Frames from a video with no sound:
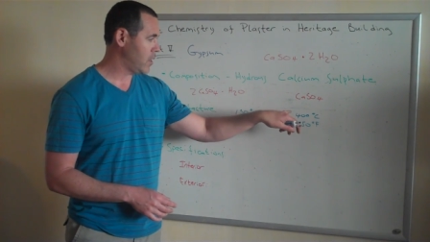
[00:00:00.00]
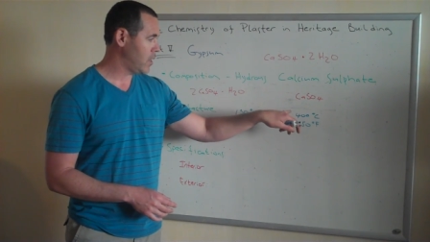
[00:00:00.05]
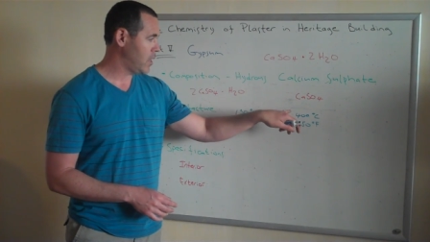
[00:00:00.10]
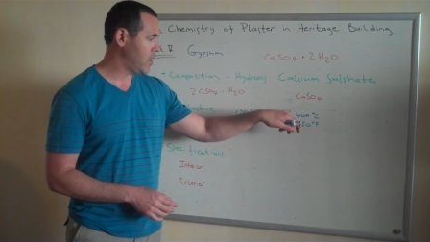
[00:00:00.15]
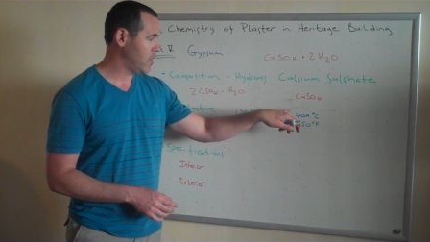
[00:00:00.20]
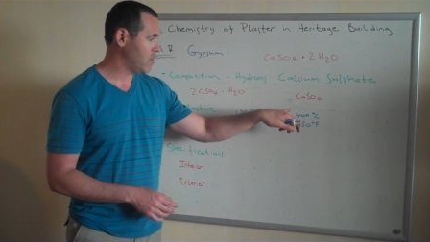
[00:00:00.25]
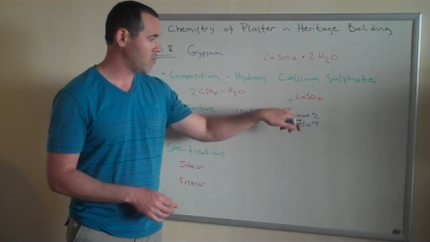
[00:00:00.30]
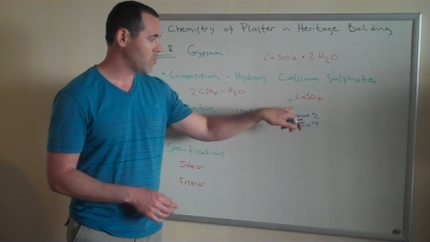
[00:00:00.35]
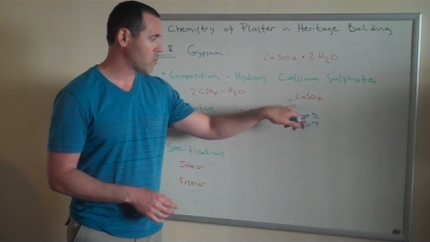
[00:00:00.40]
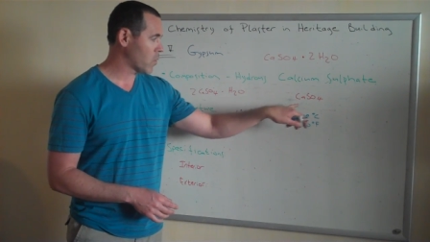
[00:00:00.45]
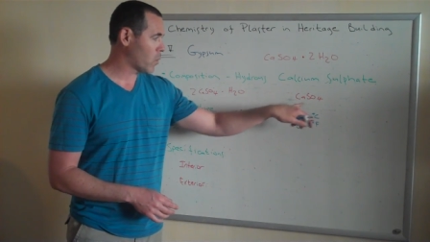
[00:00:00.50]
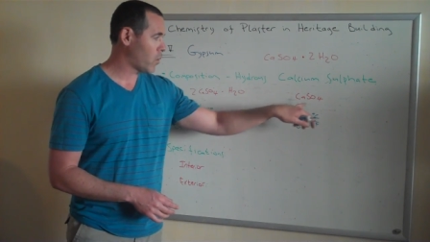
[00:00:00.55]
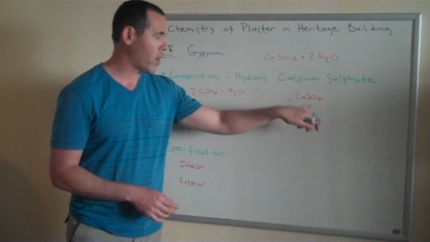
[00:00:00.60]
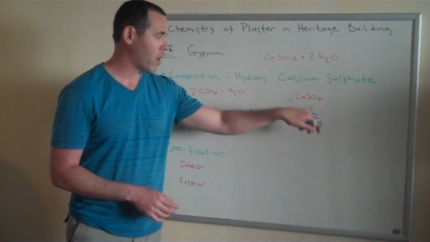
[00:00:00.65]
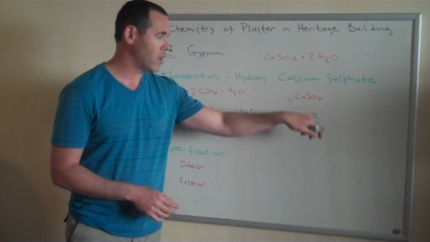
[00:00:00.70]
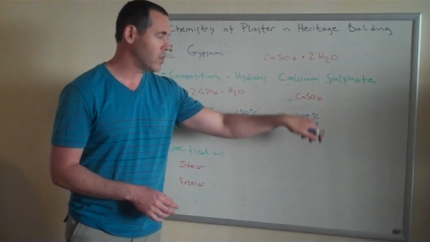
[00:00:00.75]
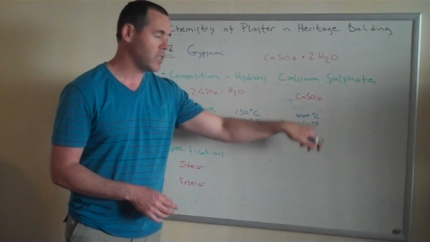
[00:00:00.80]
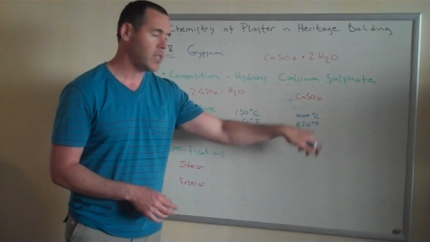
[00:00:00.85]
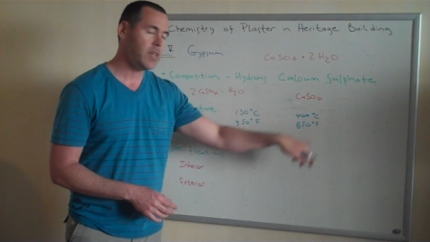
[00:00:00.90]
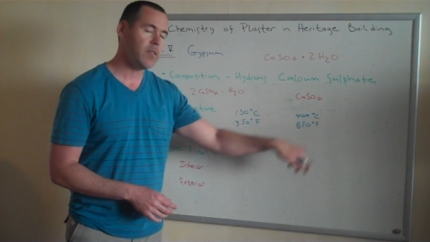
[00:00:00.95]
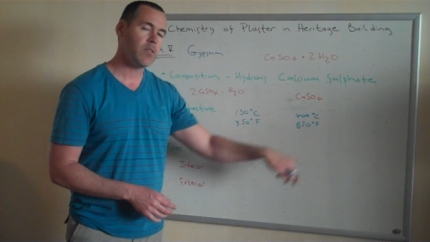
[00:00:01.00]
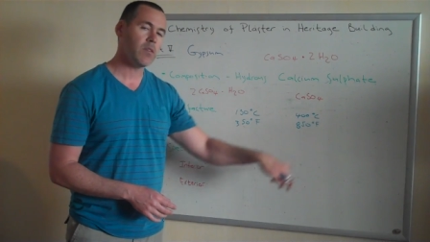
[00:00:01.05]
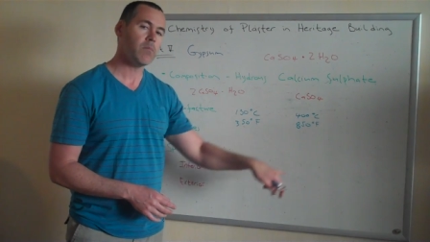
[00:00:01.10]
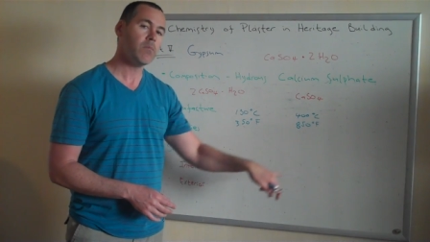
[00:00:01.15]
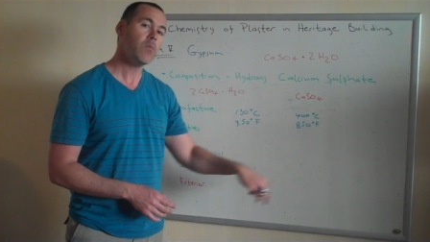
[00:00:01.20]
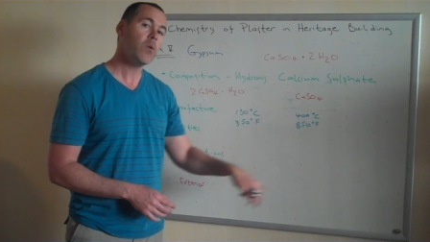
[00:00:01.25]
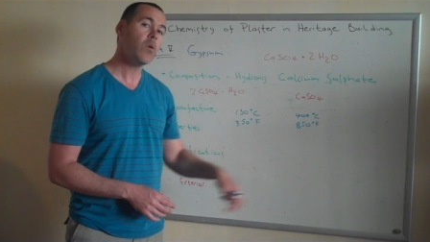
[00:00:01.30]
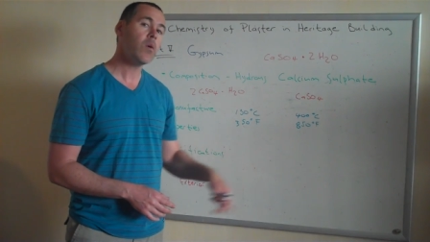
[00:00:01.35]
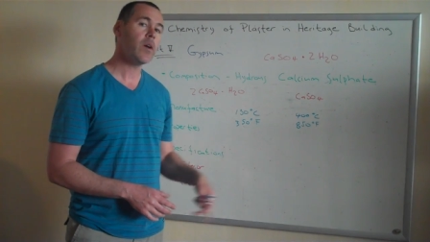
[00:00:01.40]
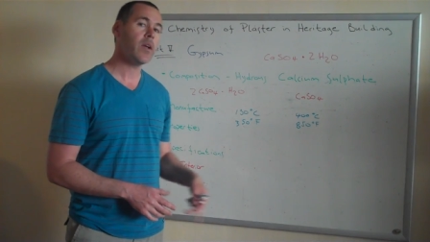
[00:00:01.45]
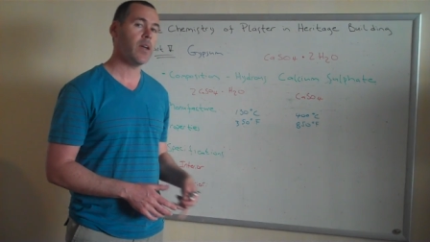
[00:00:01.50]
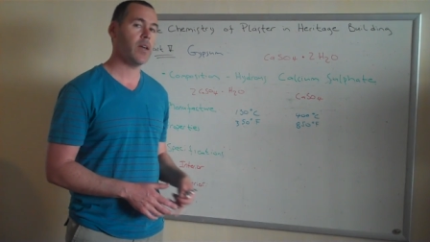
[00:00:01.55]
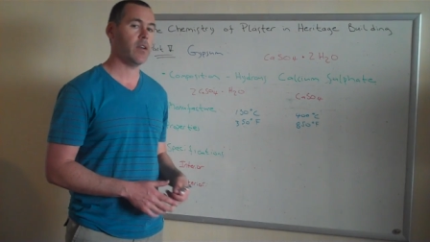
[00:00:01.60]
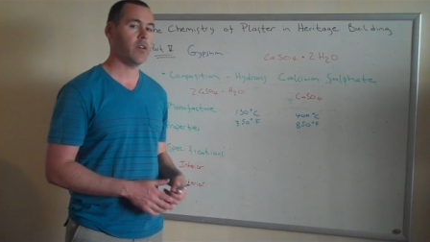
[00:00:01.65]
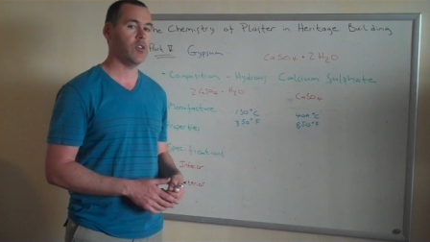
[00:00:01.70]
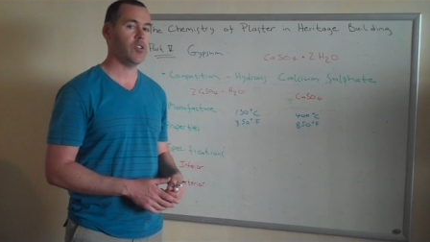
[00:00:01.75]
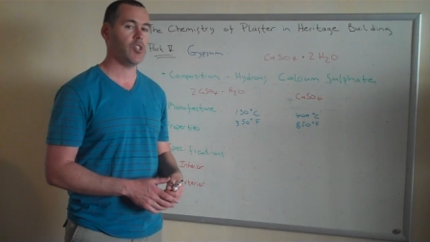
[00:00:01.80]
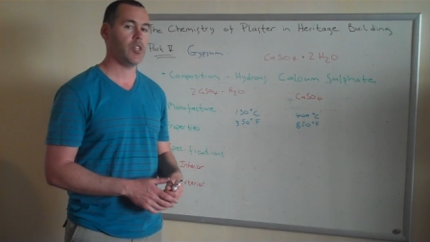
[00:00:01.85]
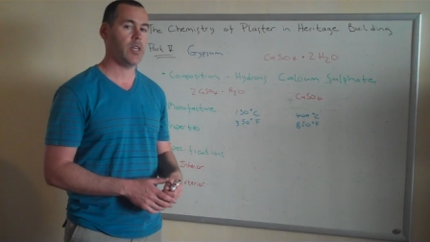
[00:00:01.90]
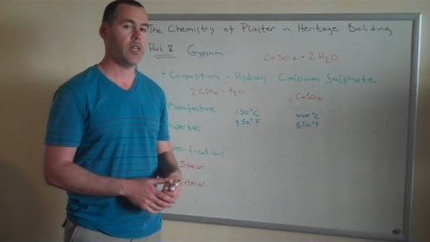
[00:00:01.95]
it requires even more
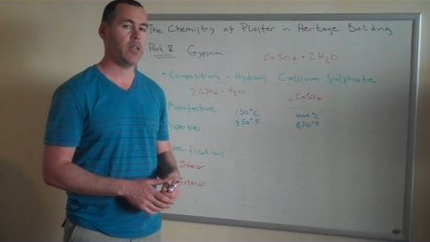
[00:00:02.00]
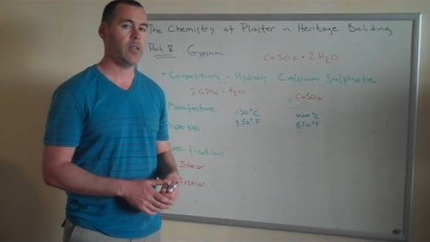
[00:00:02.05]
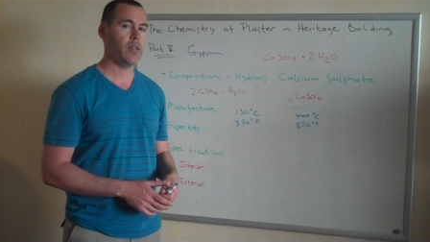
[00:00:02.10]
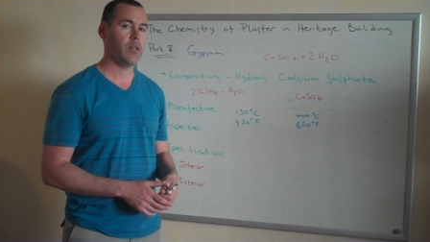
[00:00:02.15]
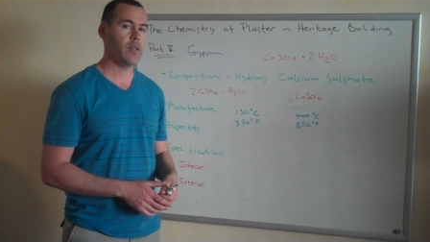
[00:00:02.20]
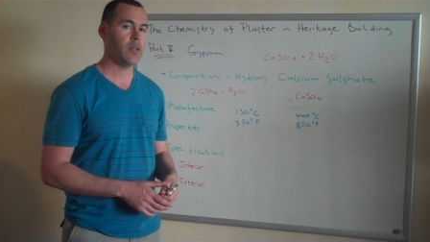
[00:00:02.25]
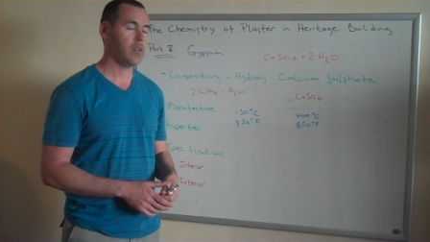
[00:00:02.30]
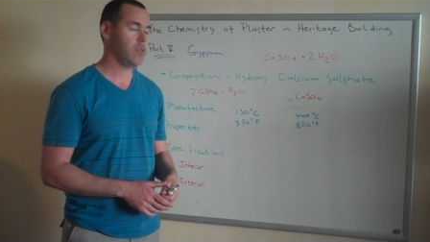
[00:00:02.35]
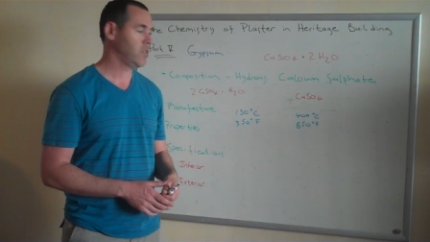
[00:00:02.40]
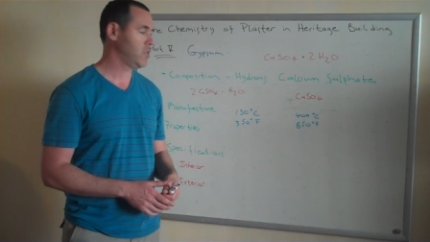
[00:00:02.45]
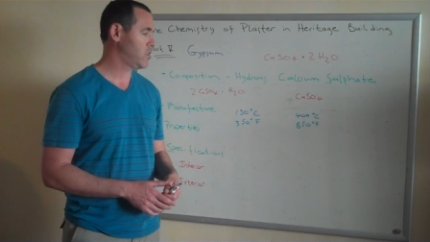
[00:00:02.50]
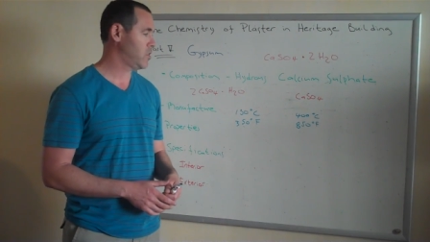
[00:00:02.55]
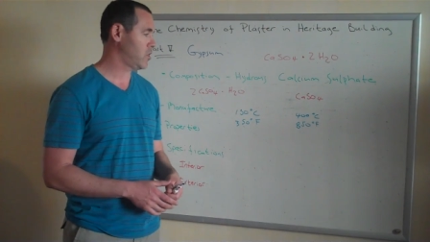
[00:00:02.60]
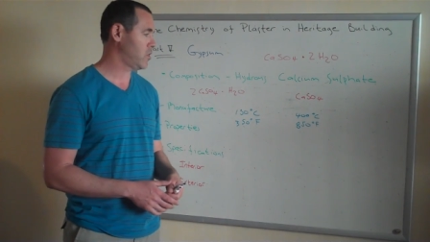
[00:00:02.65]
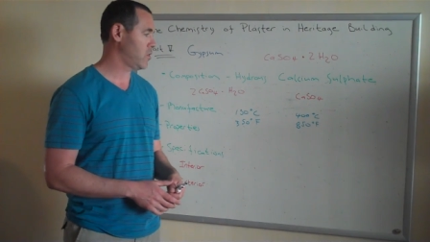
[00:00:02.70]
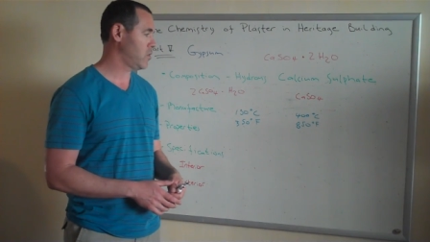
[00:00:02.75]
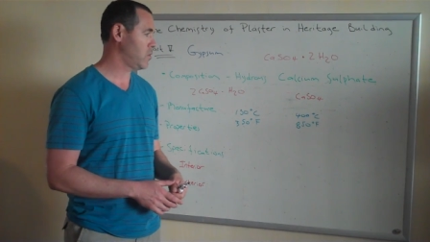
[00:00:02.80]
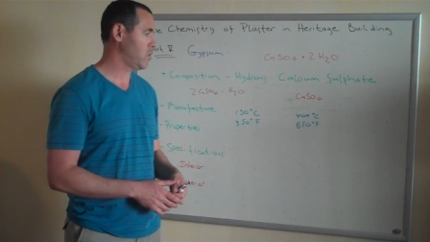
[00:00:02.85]
energy to